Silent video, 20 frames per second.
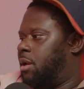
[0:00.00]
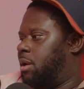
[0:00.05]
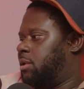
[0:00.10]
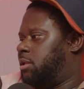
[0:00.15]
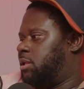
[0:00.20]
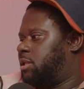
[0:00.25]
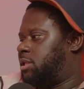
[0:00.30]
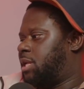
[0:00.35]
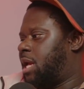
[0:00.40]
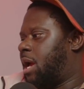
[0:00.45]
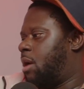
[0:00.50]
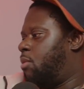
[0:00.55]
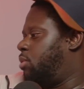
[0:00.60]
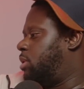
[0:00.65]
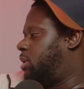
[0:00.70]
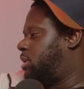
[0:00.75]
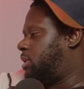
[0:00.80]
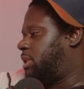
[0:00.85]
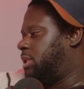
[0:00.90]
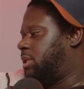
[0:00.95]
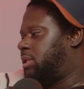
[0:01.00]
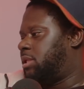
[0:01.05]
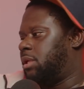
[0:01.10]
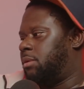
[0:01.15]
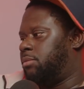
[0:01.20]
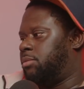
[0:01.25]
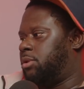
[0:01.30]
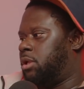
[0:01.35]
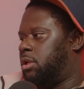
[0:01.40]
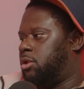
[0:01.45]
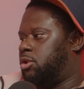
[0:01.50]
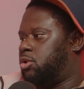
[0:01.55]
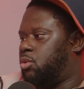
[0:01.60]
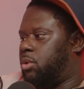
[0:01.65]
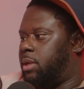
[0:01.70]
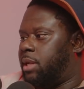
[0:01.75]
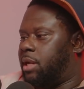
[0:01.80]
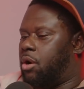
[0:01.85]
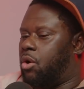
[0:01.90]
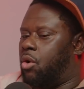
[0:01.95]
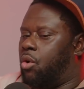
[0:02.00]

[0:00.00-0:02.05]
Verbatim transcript: to say I want to see something done to a nigga